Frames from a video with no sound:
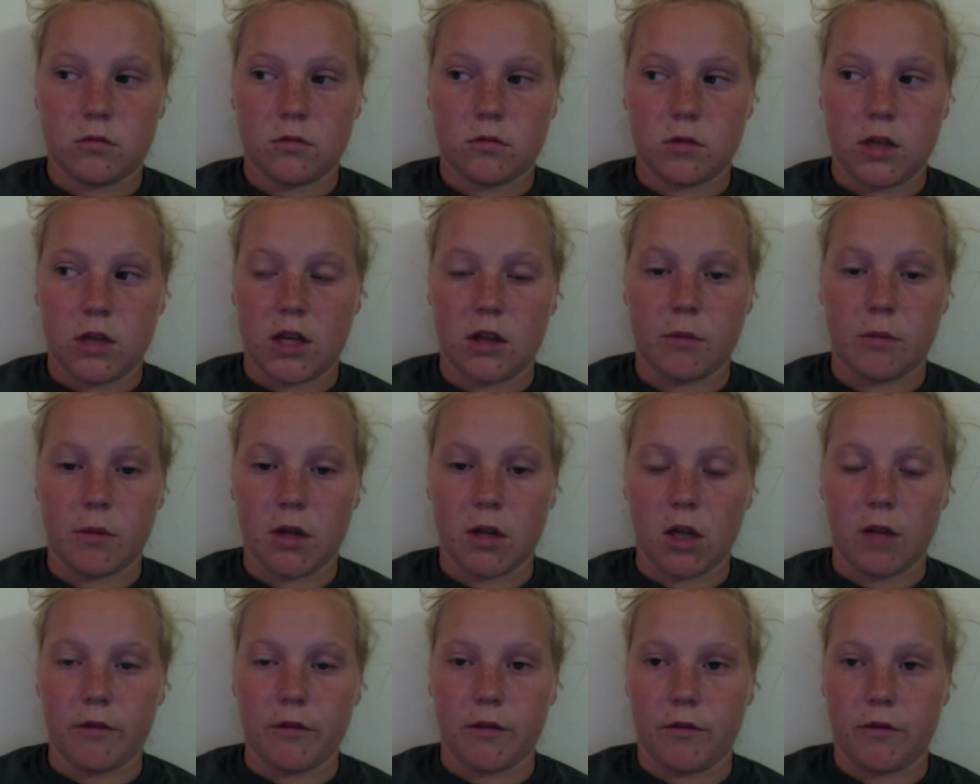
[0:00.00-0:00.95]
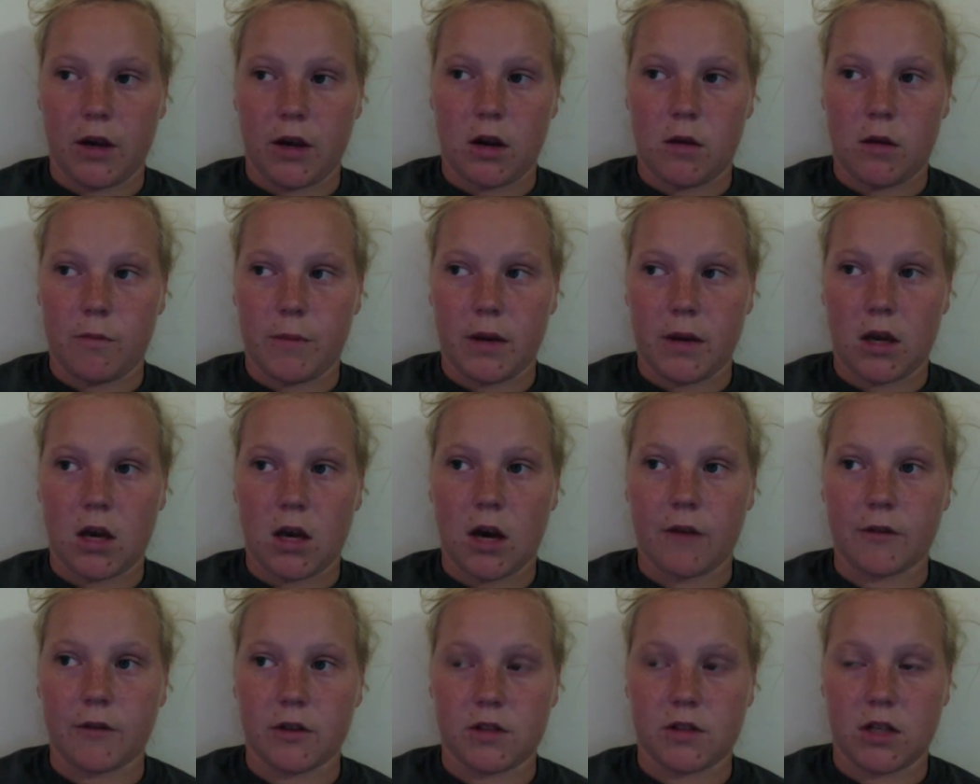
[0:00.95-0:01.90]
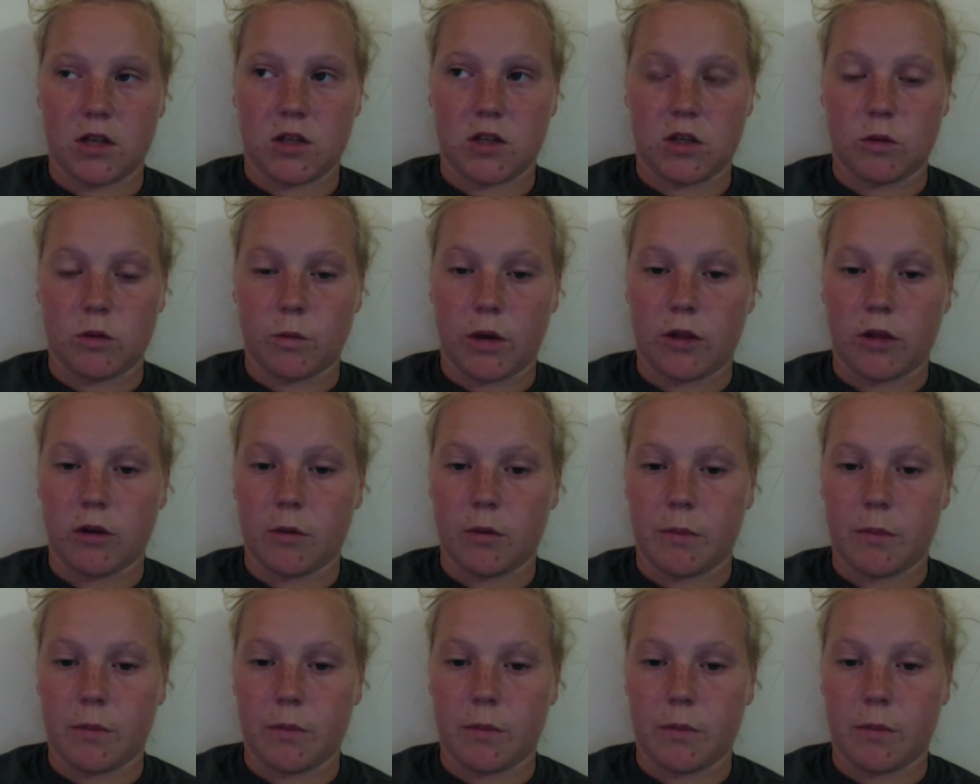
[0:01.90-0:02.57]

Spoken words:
in the middle of a very big conversation, whether it